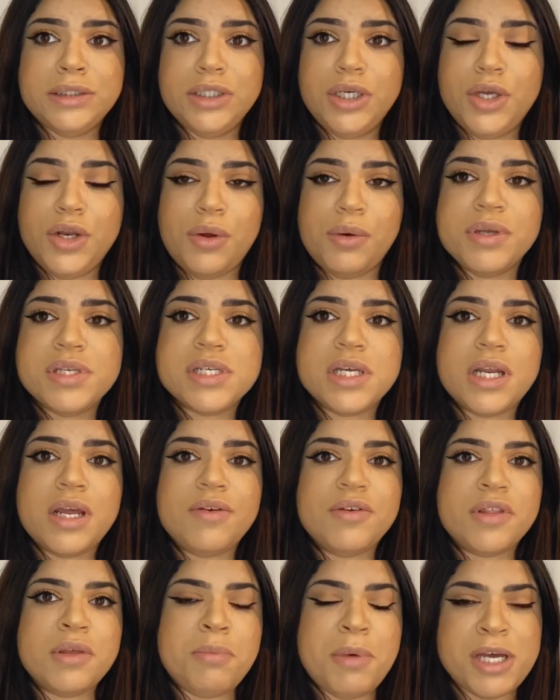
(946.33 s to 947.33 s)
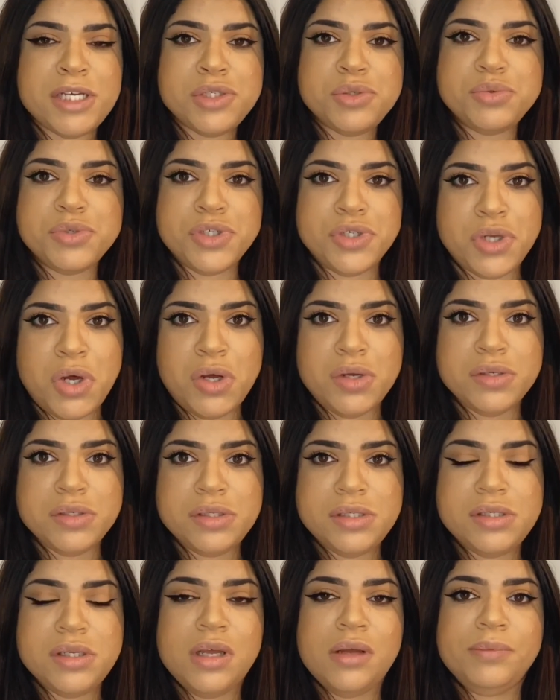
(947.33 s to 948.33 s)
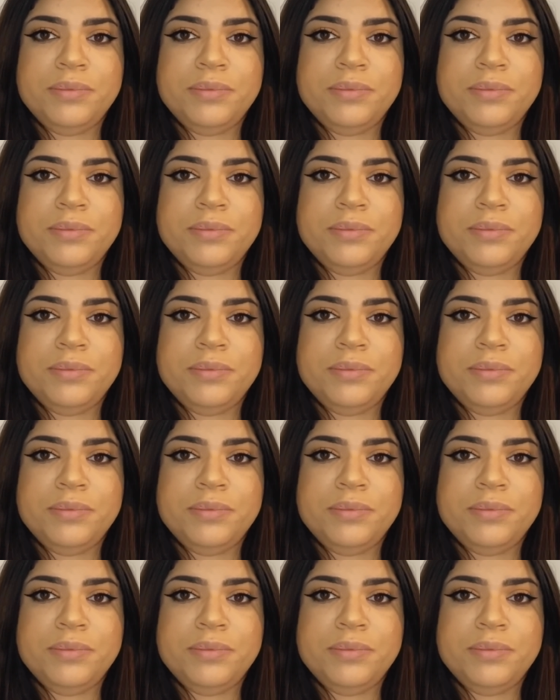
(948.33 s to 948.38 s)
you know, is going to give you the best results.